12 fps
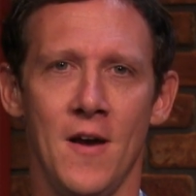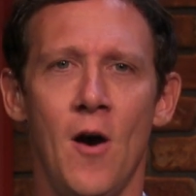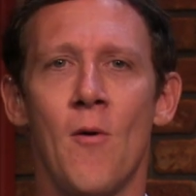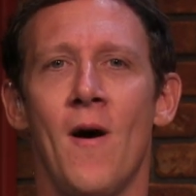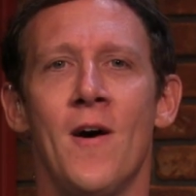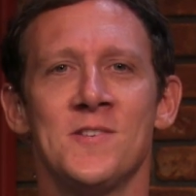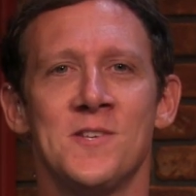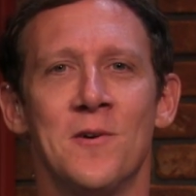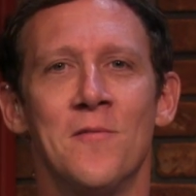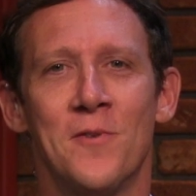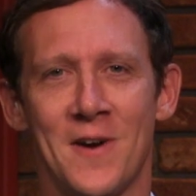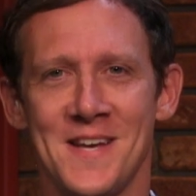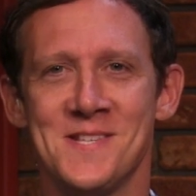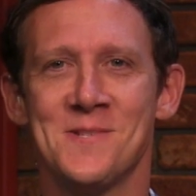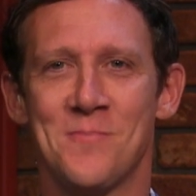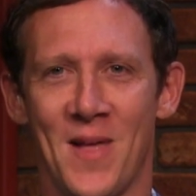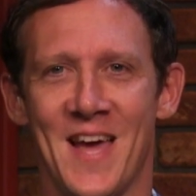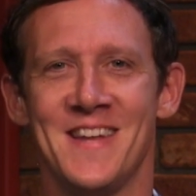Oh, also,
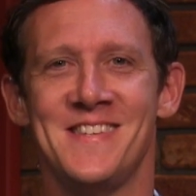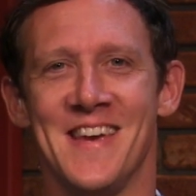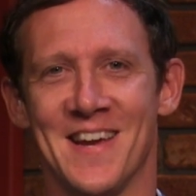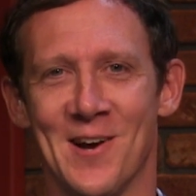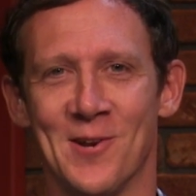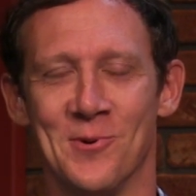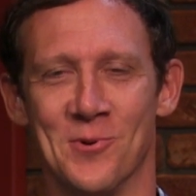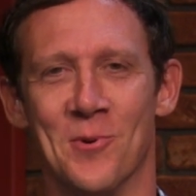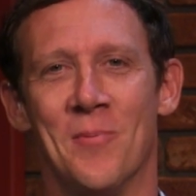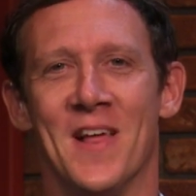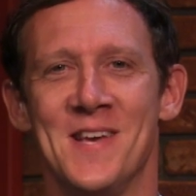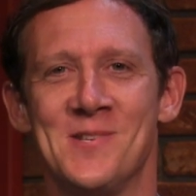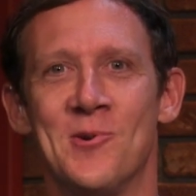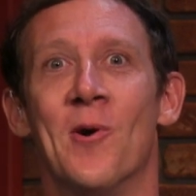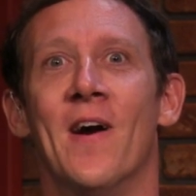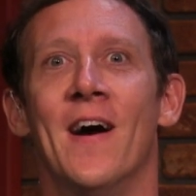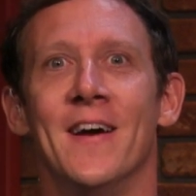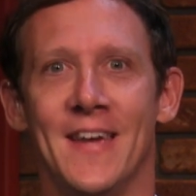Verizon's plan to take on Google Play
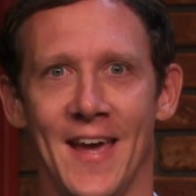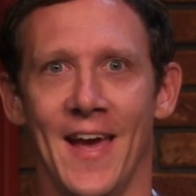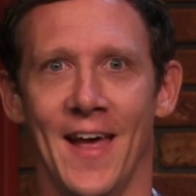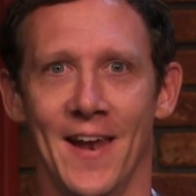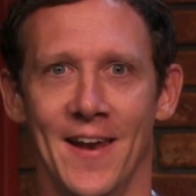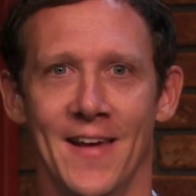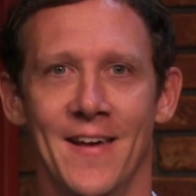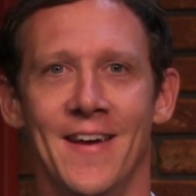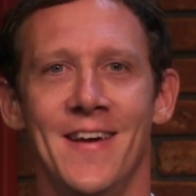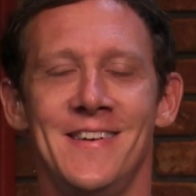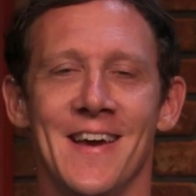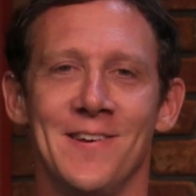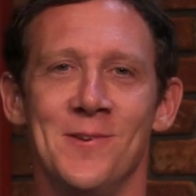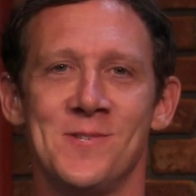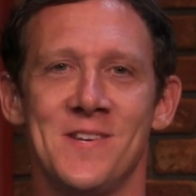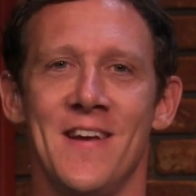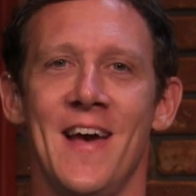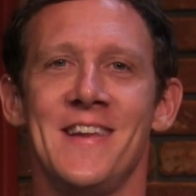Store again. Tech
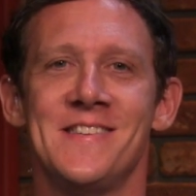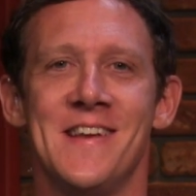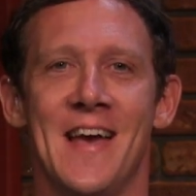News Tonight is